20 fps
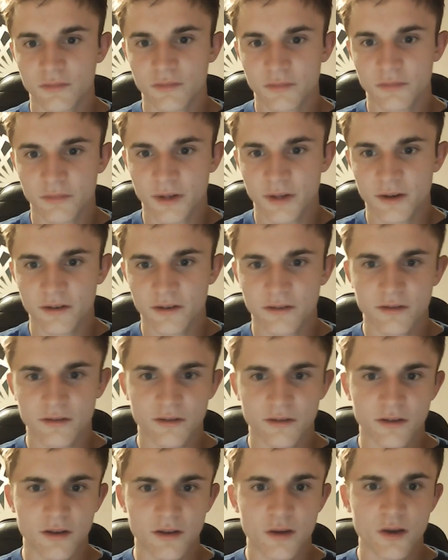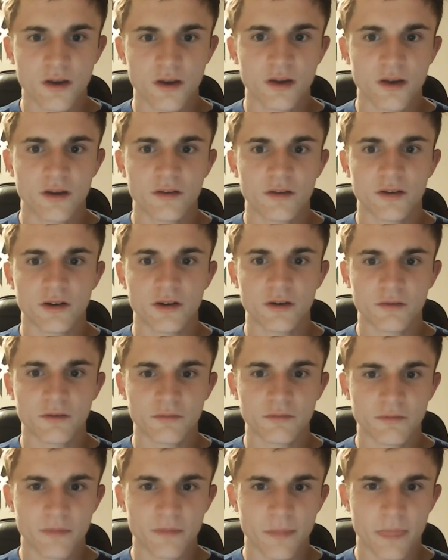Because, you know,
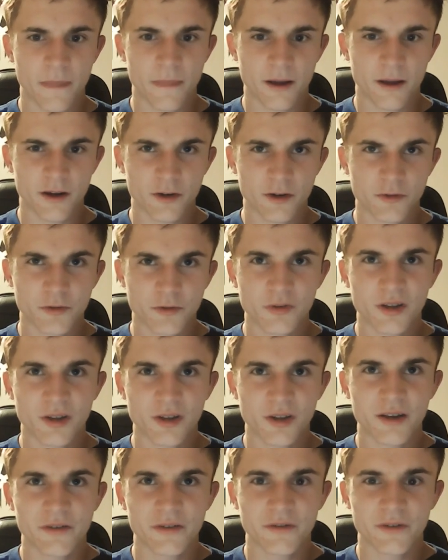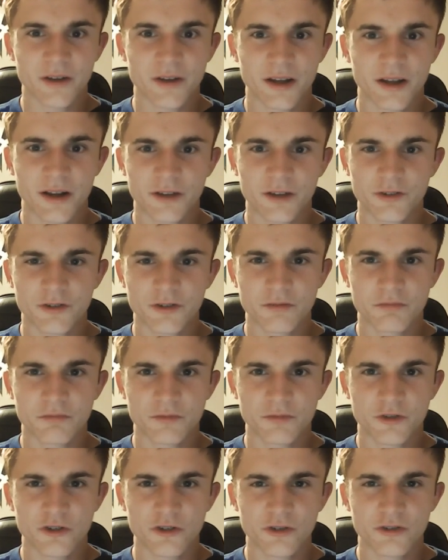I go through life and I just
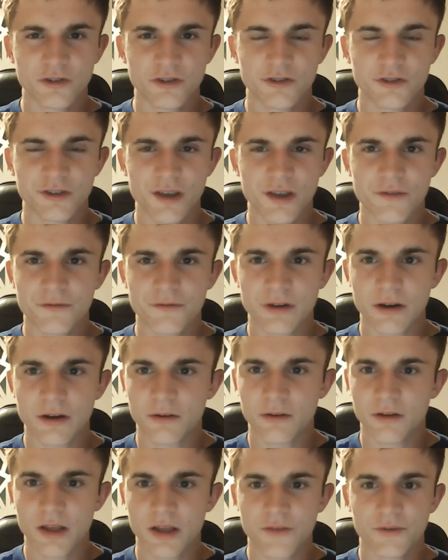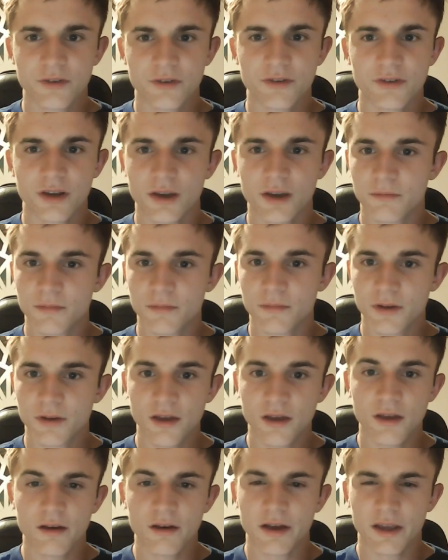choose the safe route every time.
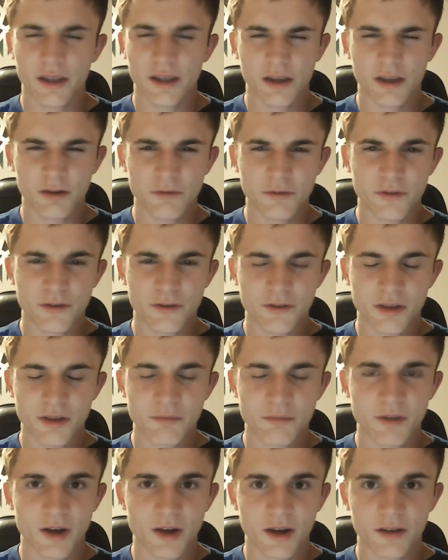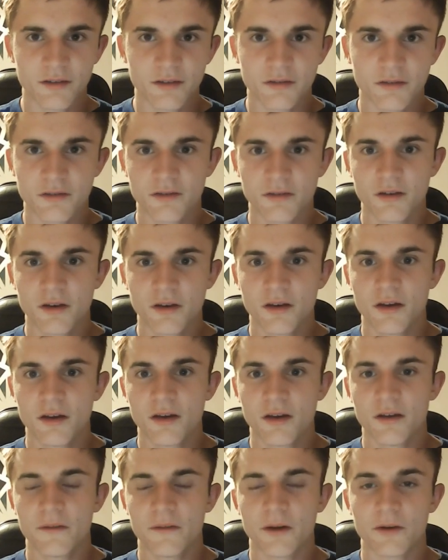I hang out with the same guys
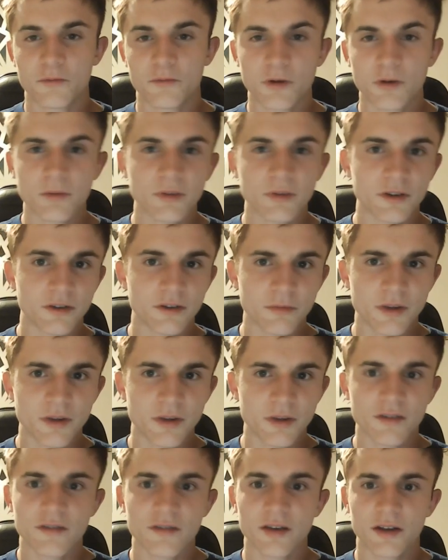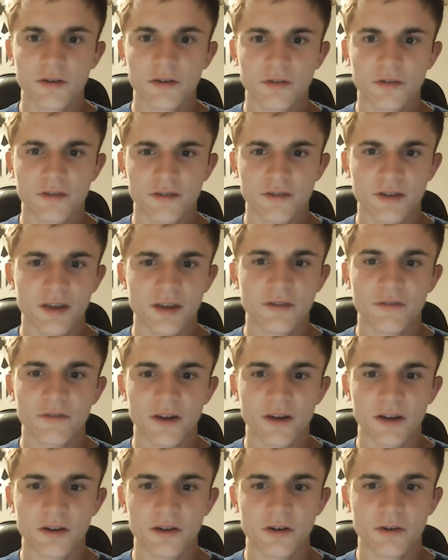that I normally do because I know it's safe.
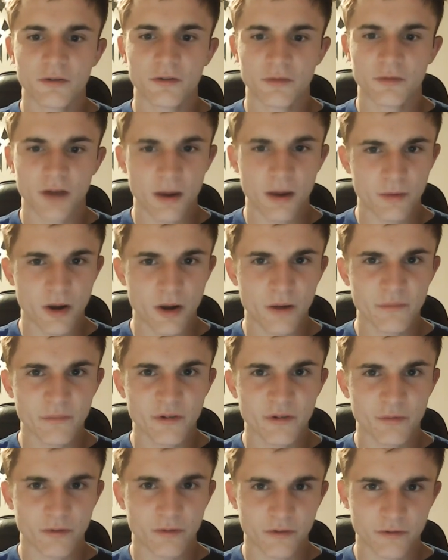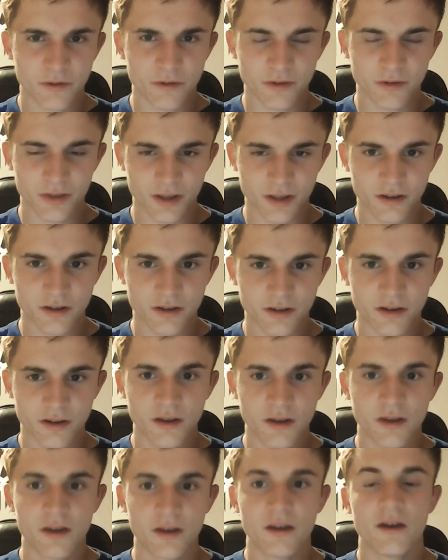I know I'm comfortable with doing that.
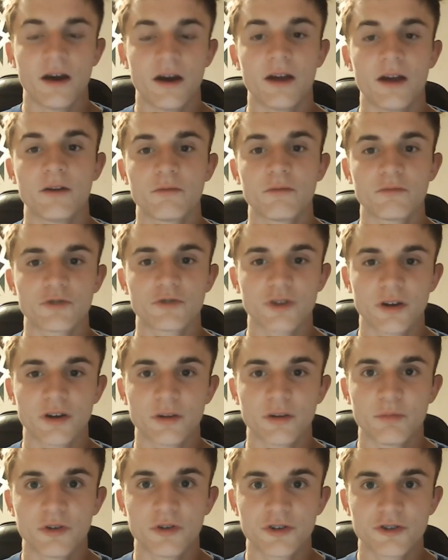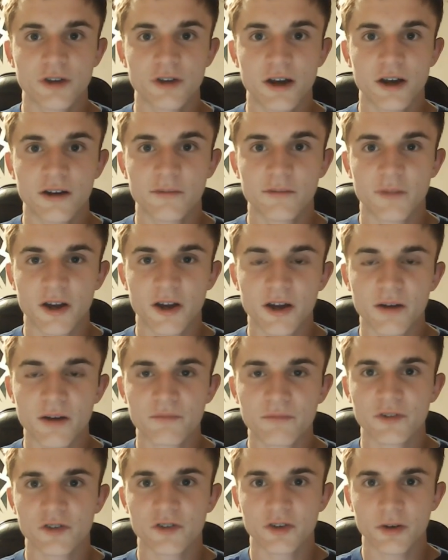I don't try to push out of my
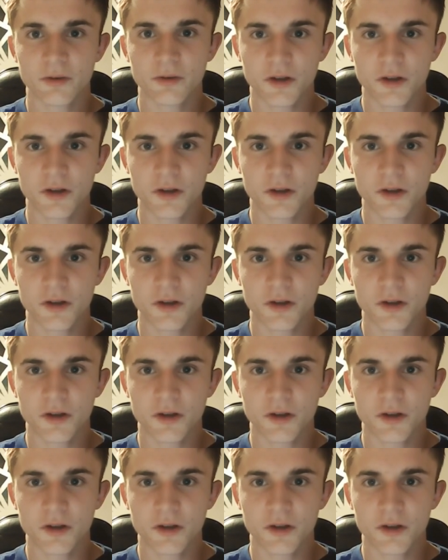comfort zone.